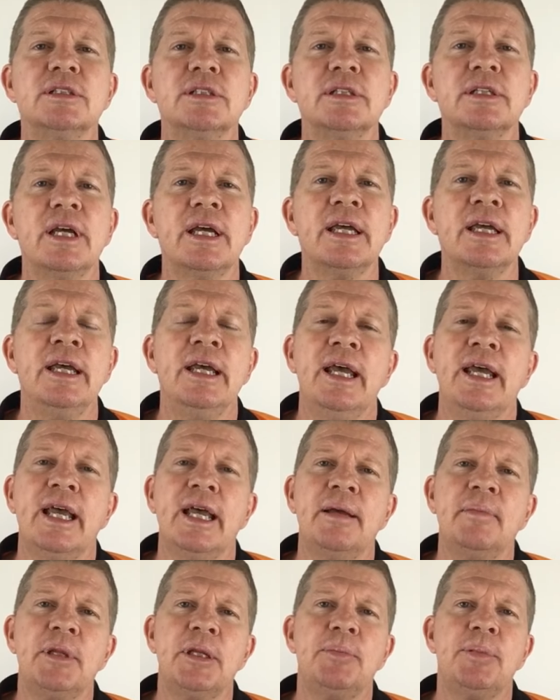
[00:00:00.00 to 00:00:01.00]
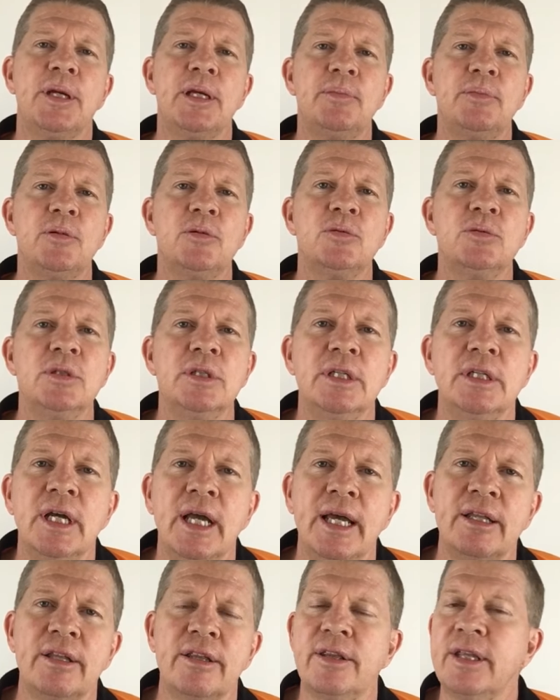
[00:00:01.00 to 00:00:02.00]
That how many people
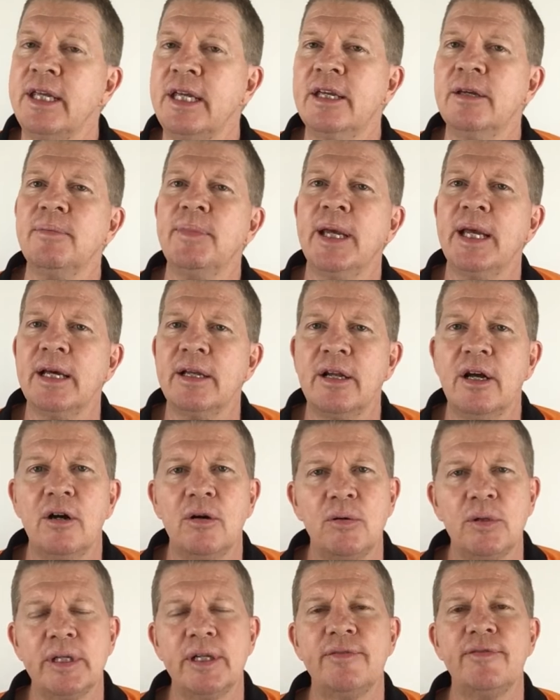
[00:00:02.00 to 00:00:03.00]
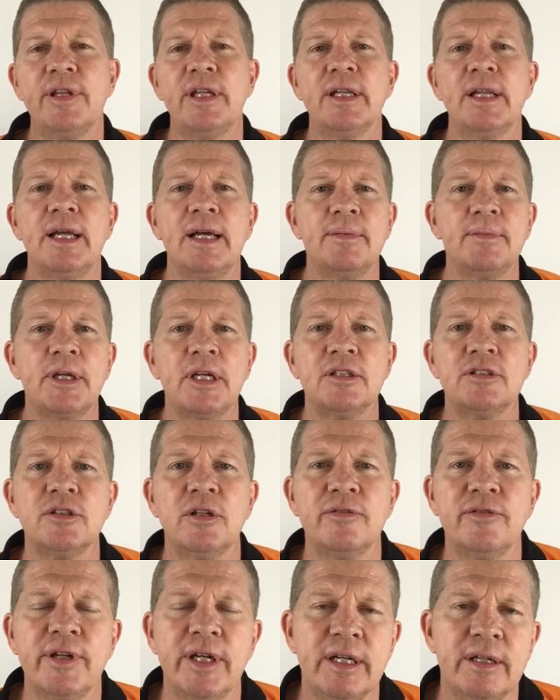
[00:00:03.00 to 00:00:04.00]
think about, oh well, if the alarm goes
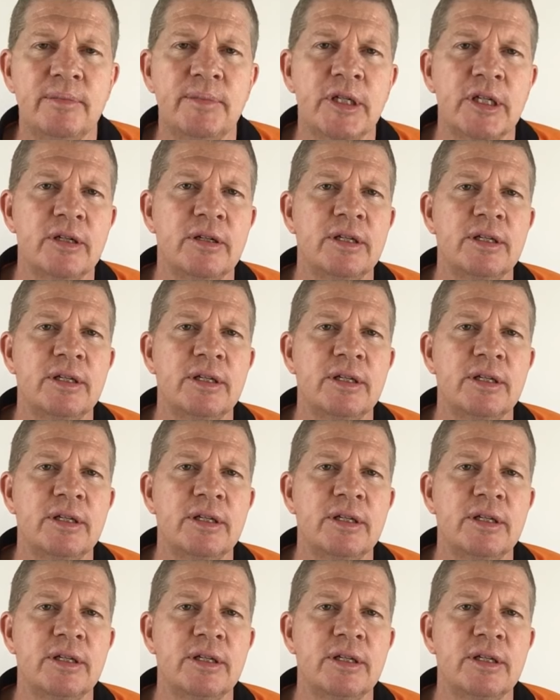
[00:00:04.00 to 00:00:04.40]
off, how am I,